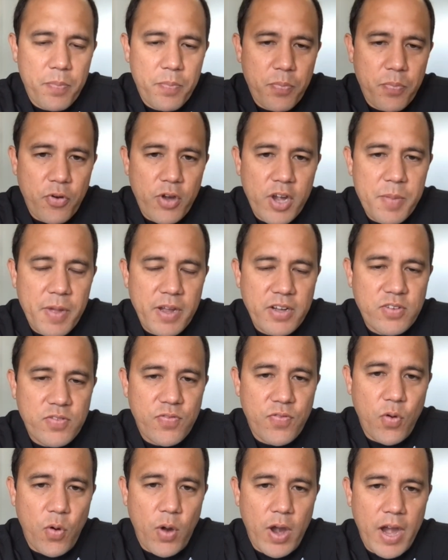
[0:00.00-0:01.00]
Pretty much
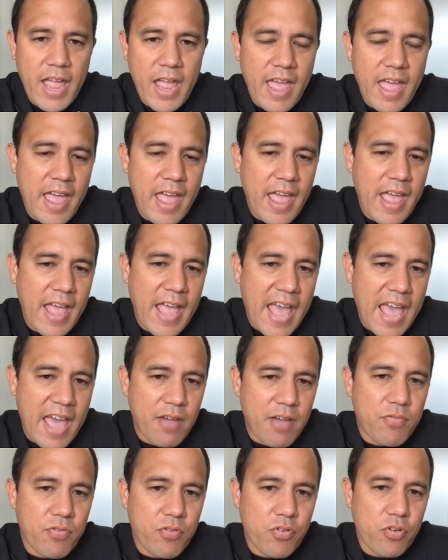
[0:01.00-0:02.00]
for
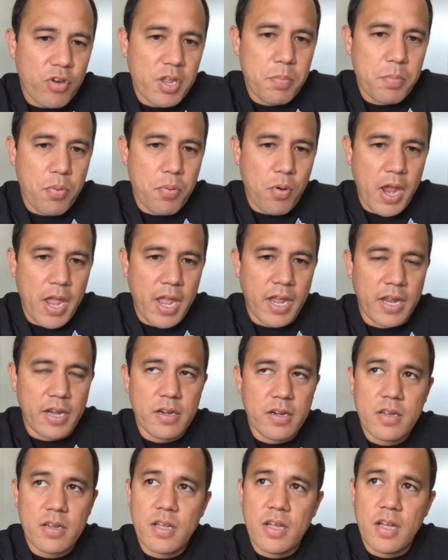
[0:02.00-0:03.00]
every
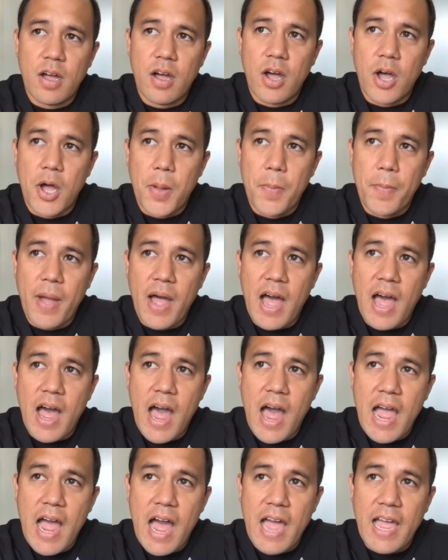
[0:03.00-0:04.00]
brain,
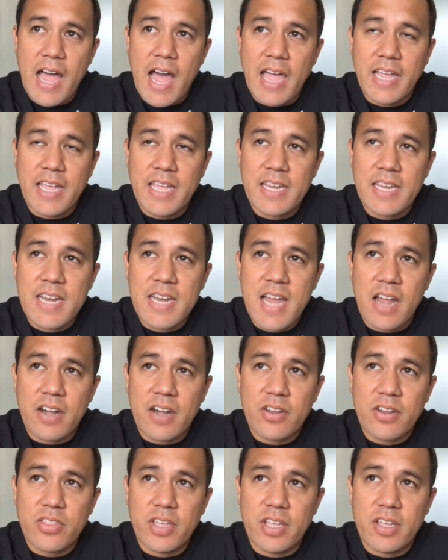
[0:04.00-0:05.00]
I cannot
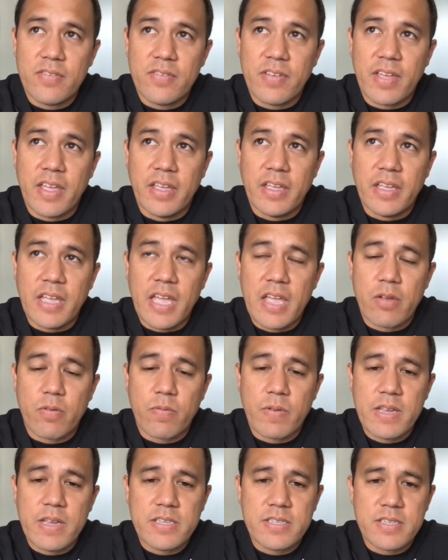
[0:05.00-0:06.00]
think of a
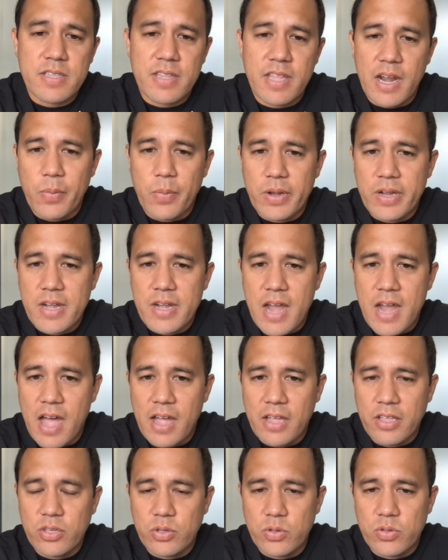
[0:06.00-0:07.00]
reason that I would not
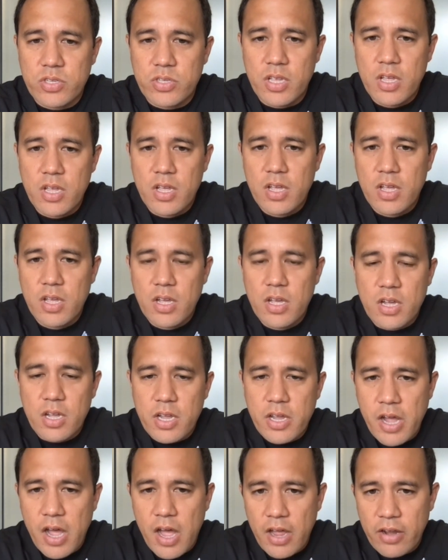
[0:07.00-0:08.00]
use
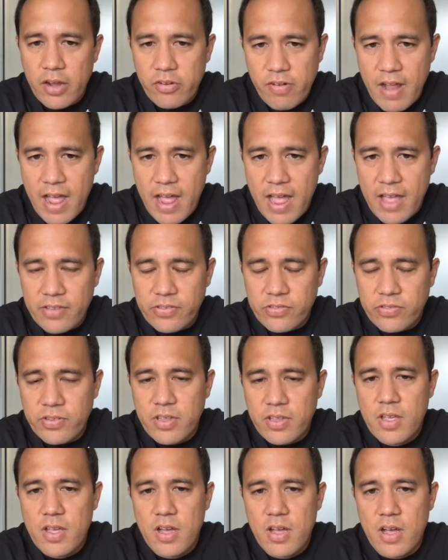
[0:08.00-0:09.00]
contrast
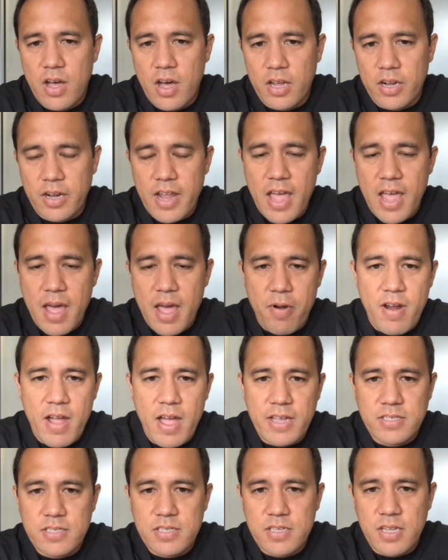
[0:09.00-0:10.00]
on an
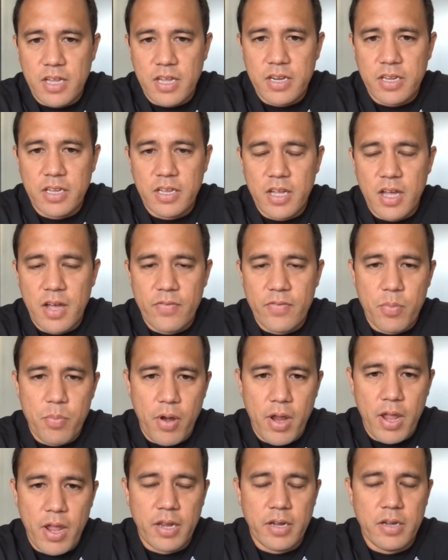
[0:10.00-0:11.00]
MRI study of a
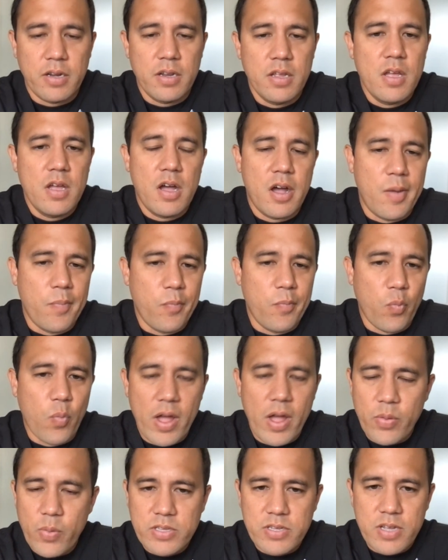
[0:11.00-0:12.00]
brain,
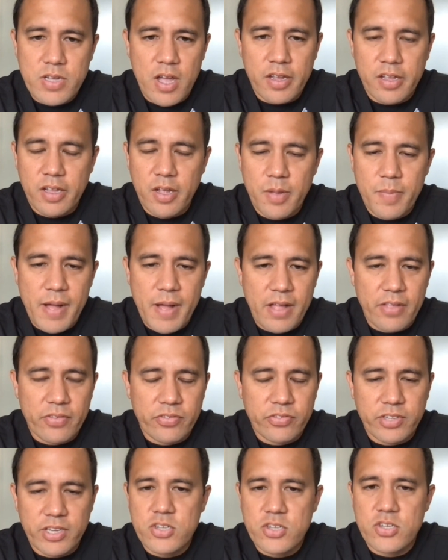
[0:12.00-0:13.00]
whether we're talking about
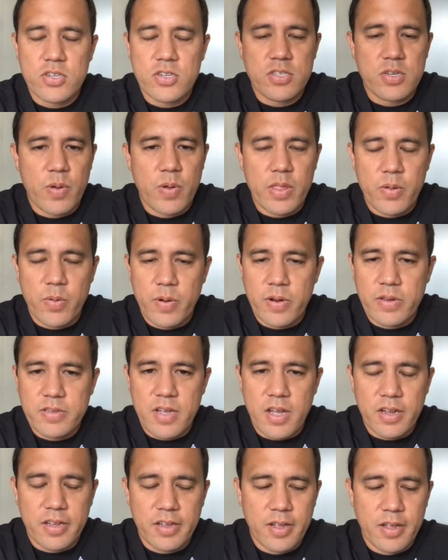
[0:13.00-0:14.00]
seizures or whether we're
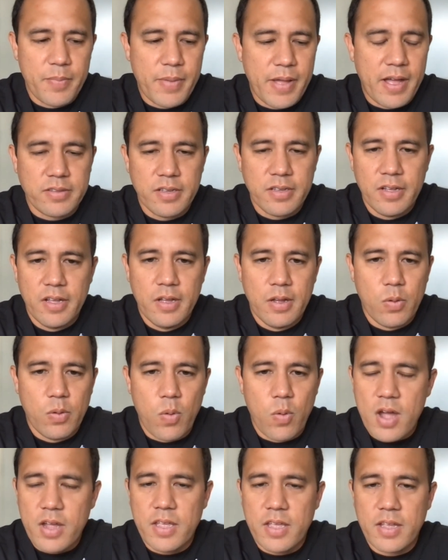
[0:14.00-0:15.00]
talking about
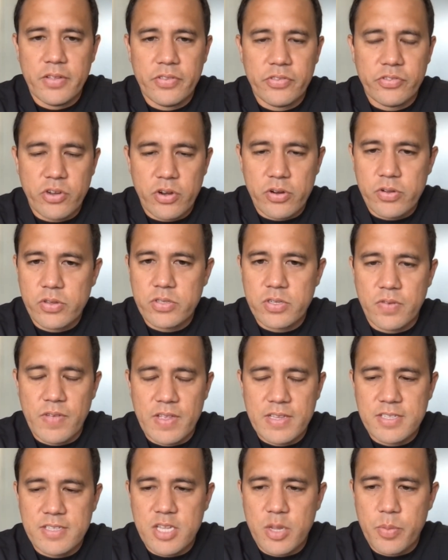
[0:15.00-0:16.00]
walking in circles
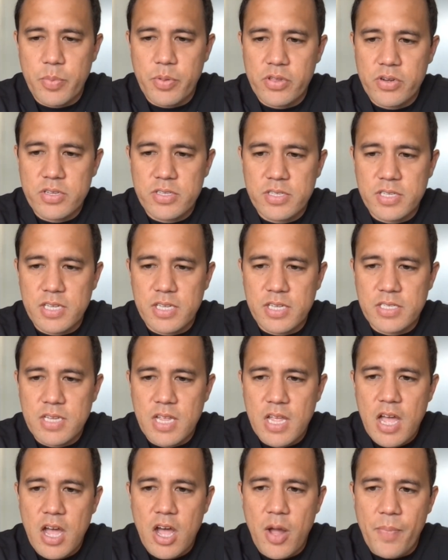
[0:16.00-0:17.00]
or vestibular
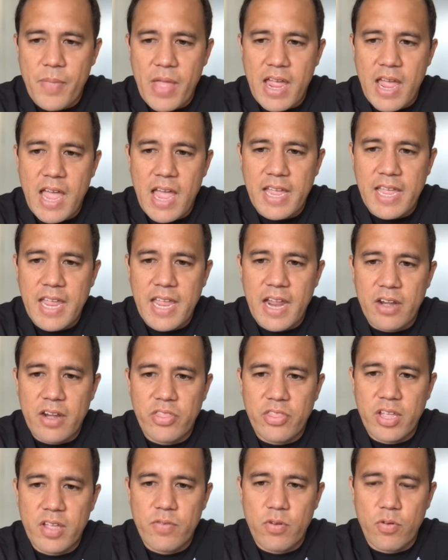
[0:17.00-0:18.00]
disease. I
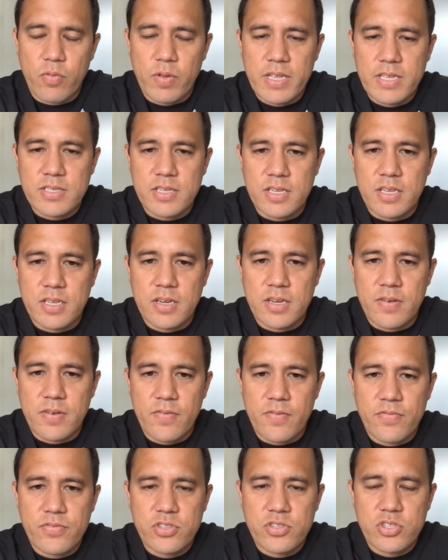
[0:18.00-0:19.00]
can't think of a reason
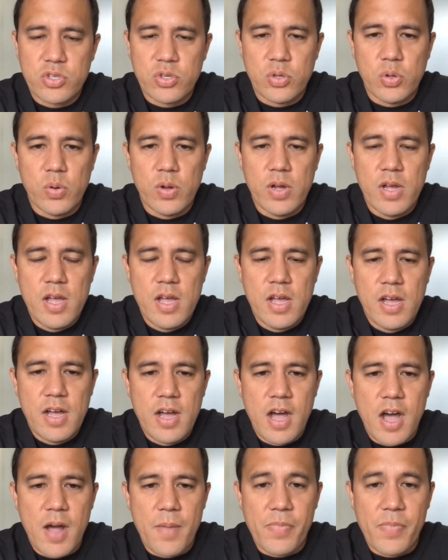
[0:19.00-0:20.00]
to
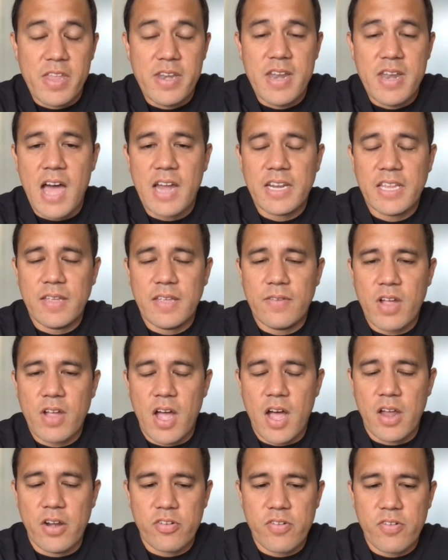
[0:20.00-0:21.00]
not give
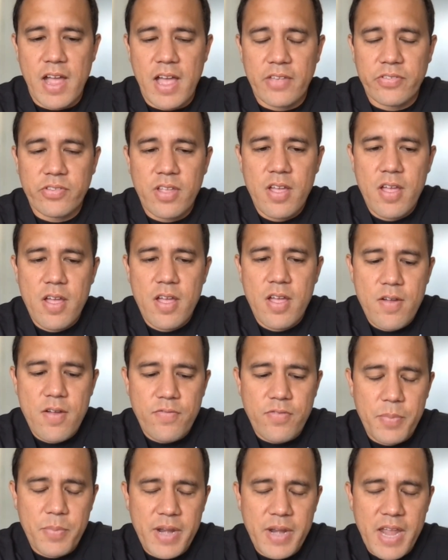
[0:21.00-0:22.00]
contrast.
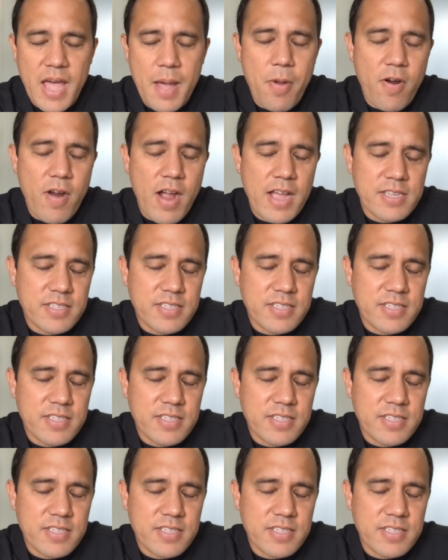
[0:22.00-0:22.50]
From an MRI